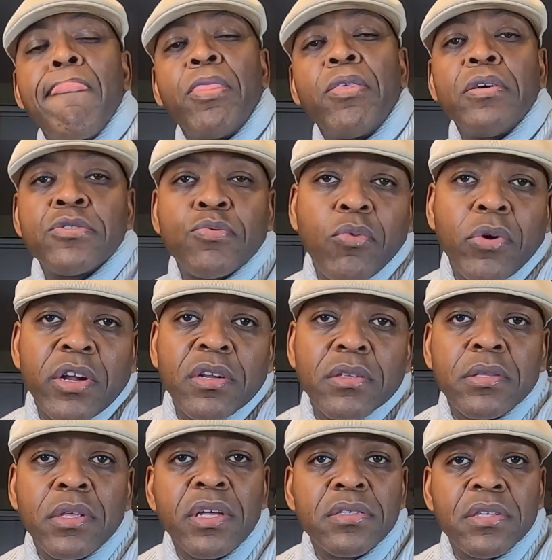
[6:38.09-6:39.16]
That's one of the
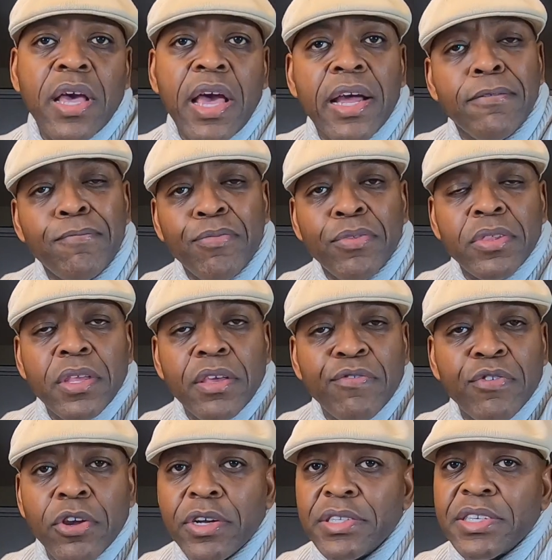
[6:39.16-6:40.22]
things that, if
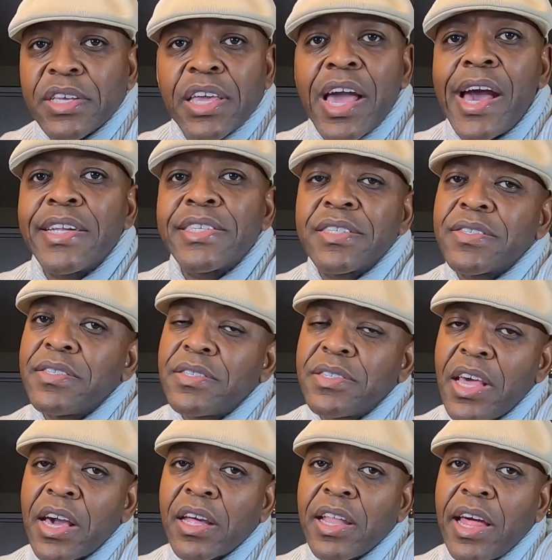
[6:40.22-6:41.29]
you're into gadgets and
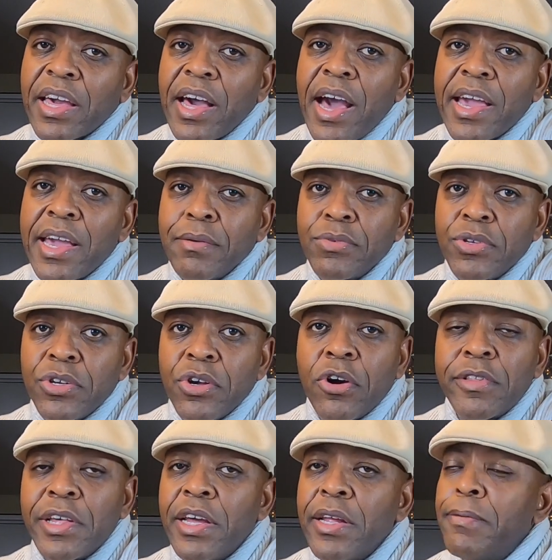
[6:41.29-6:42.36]
tech like I am, you know
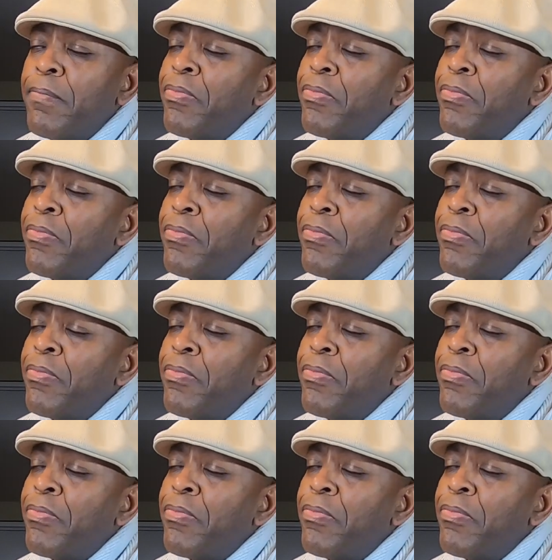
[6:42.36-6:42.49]
that